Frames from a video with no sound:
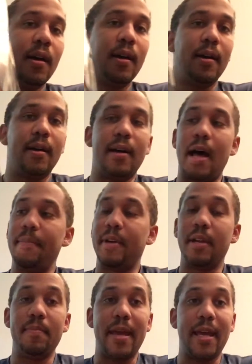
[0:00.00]
I'm
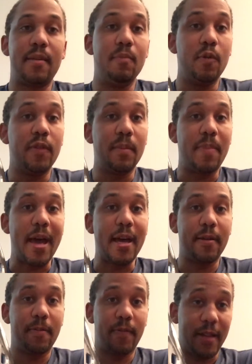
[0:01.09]
gonna make moving
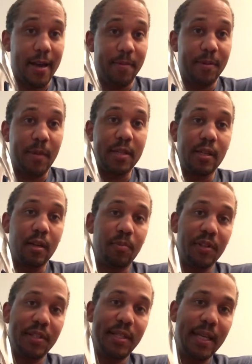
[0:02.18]
back flaps. I'm actually gonna
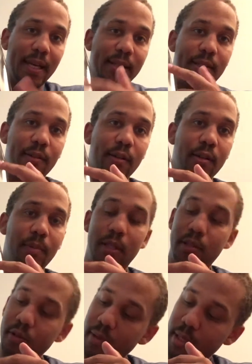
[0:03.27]
put 6. There are gonna be
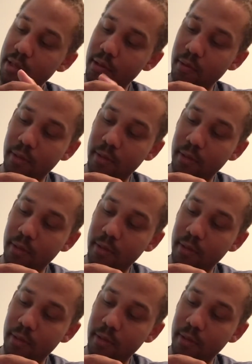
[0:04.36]
2 additional